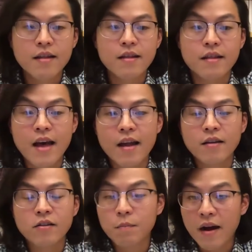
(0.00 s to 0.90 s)

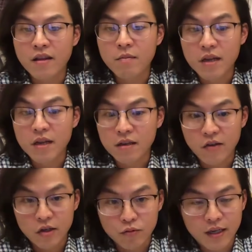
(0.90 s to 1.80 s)
than to buy them
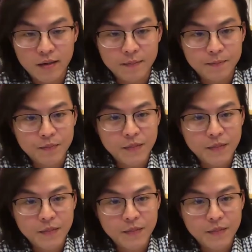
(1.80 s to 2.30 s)
individually.